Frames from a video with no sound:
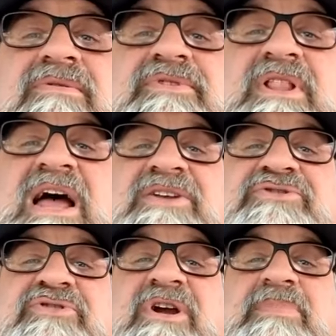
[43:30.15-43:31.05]
last
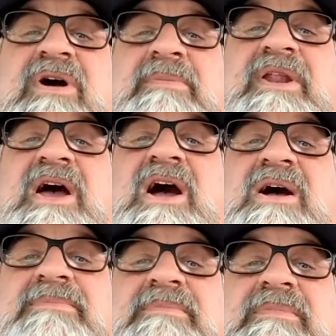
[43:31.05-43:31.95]
trip coming
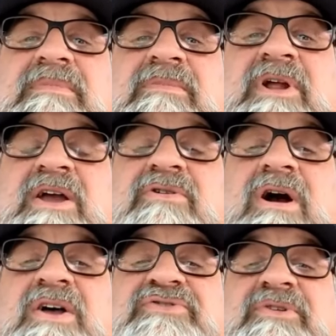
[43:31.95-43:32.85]
up, when I
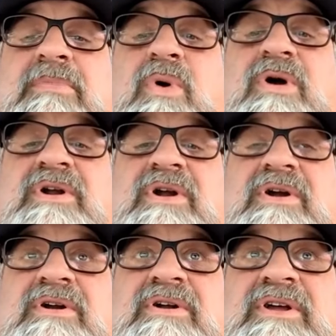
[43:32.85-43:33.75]
crossed the
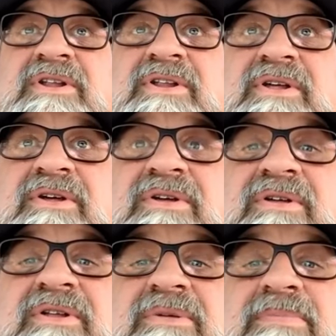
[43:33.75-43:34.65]
border
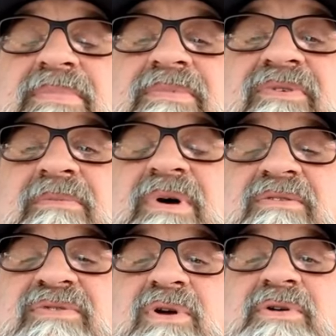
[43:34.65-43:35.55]
into from
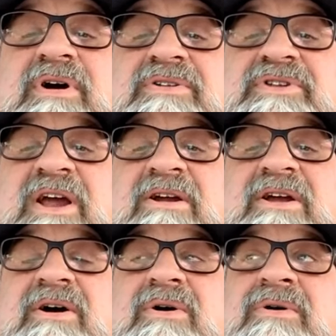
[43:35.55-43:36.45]
Buffalo to
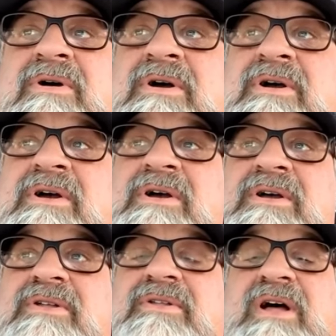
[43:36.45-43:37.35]
Ontario,
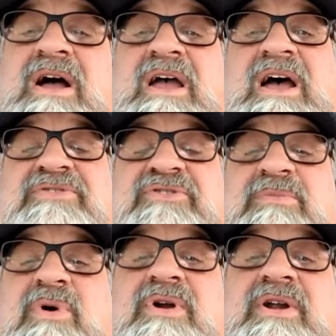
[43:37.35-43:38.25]
I asked the
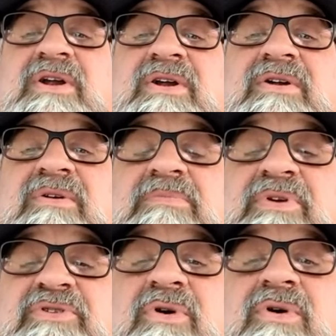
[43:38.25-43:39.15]
border
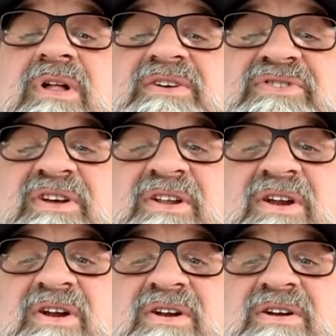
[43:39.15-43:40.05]
patrol, I said,
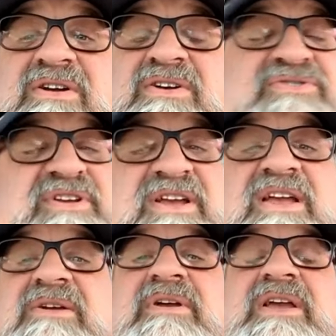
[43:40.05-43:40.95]
because he